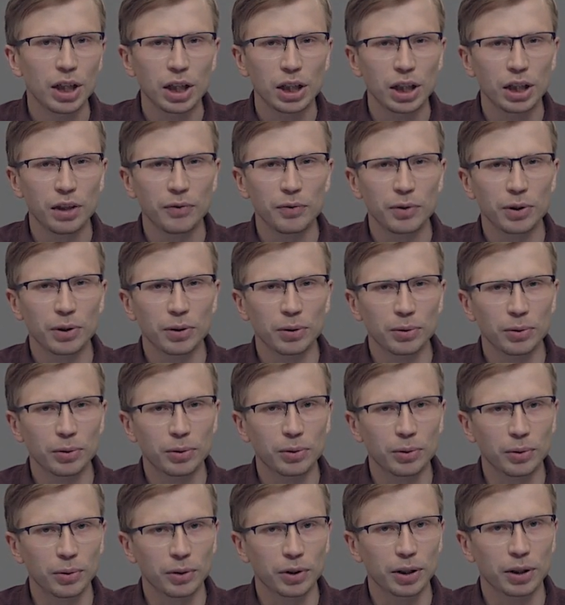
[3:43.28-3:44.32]
If you
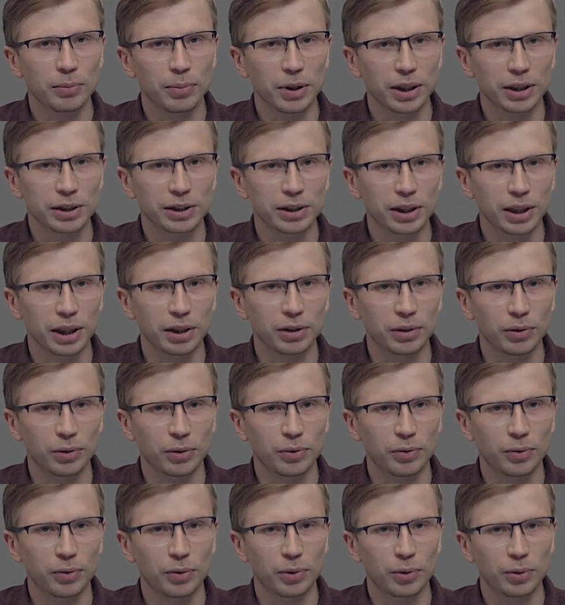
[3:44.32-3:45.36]
look on the back side
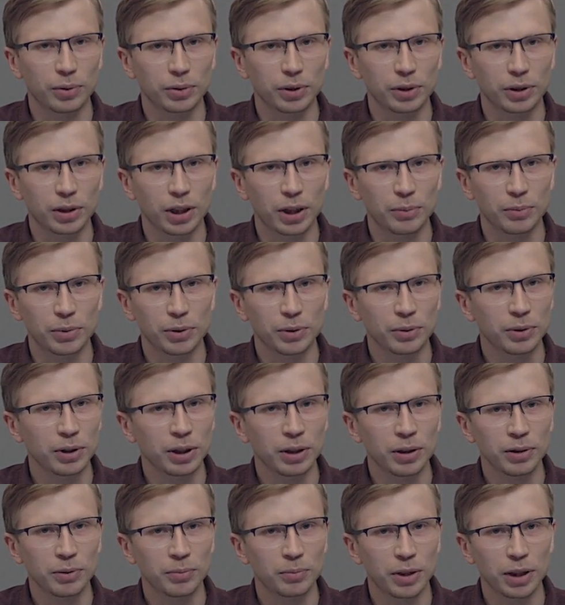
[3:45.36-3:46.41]
of older
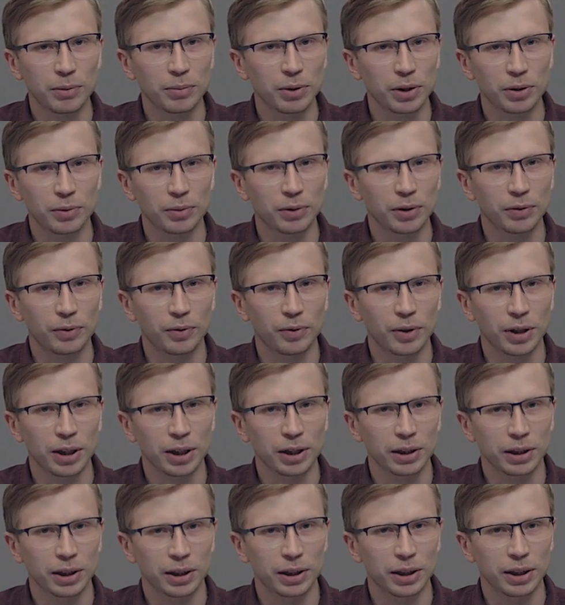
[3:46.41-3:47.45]
computer, maybe you will
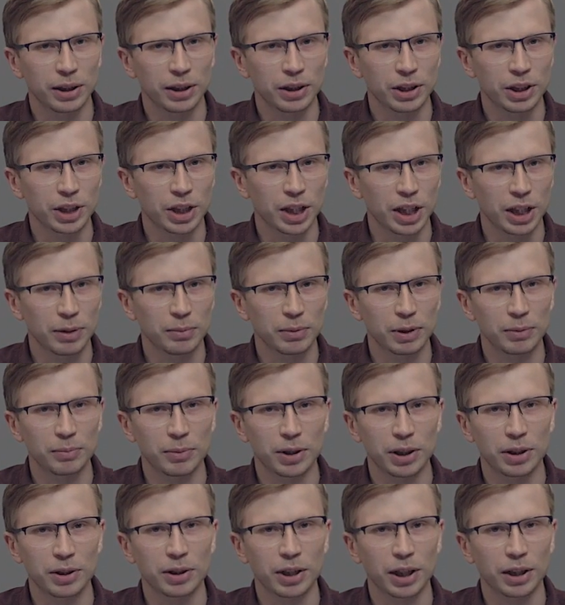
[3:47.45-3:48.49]
find a D-shaped
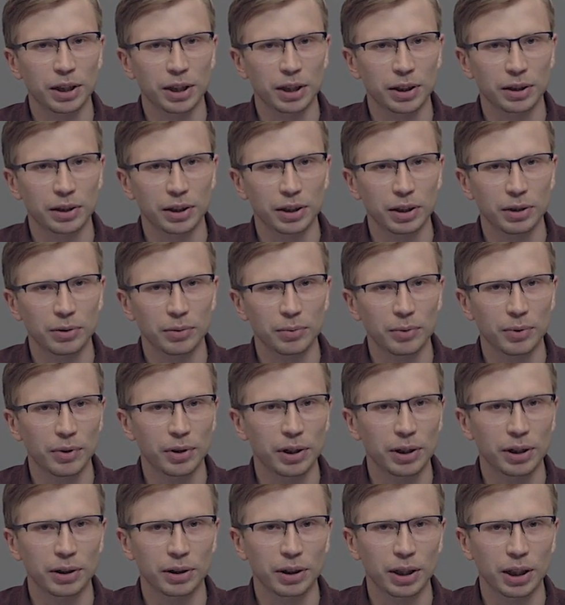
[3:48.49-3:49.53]
male connector
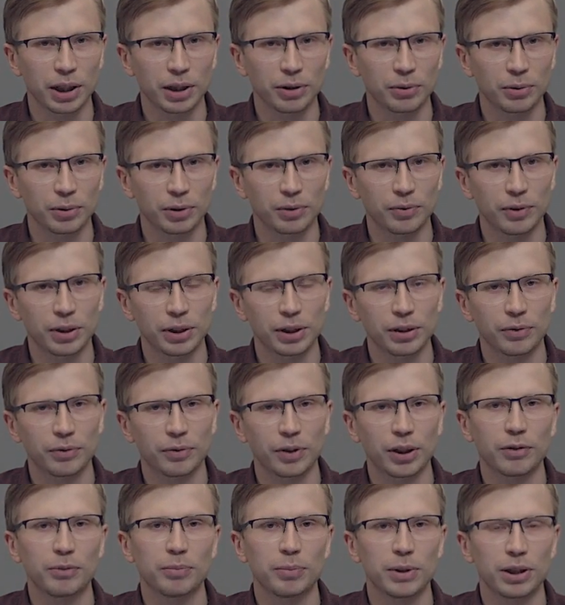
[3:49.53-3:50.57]
with 9 or
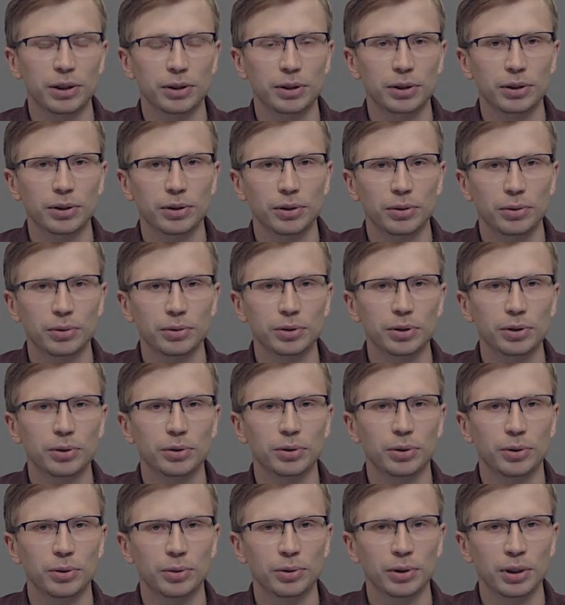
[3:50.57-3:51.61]
25 pins, also
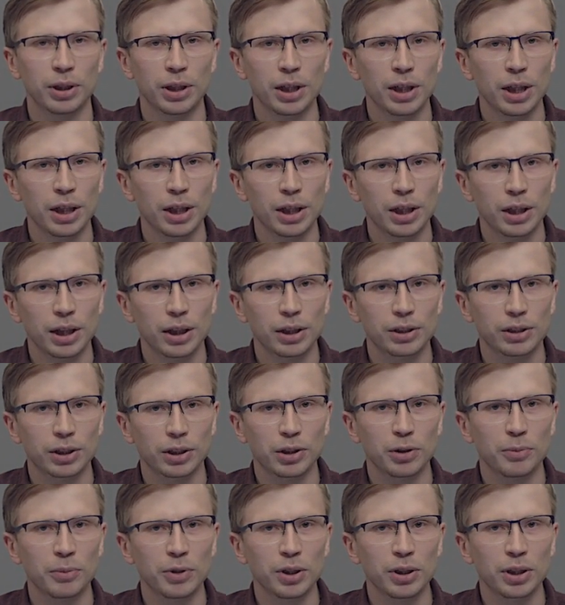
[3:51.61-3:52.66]
known as a
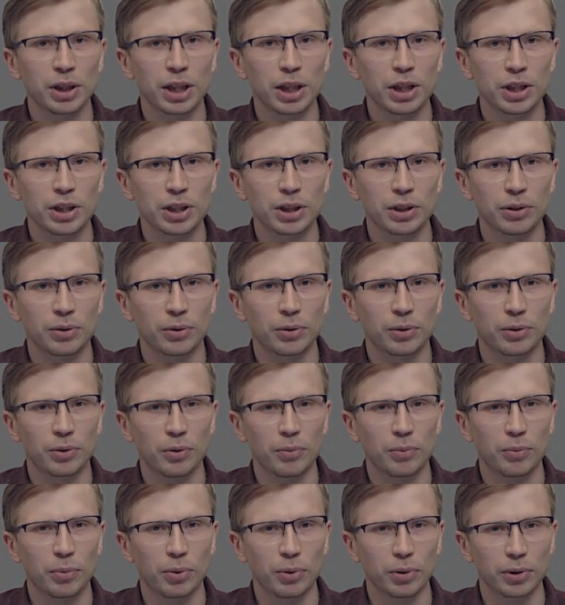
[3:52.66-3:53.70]
communication or
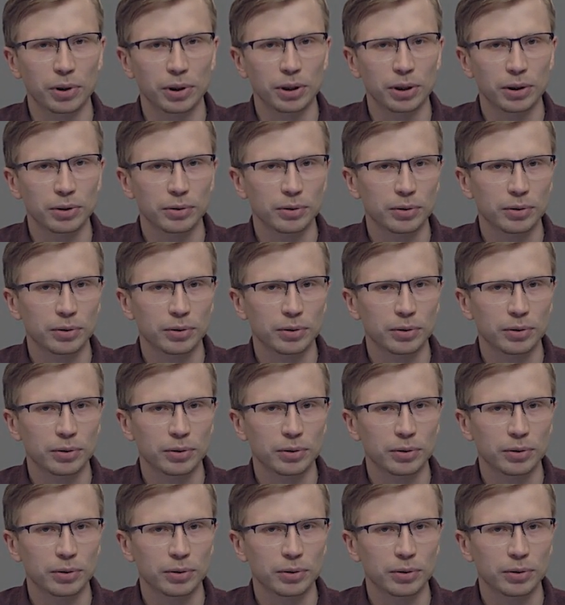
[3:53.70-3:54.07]
COM port.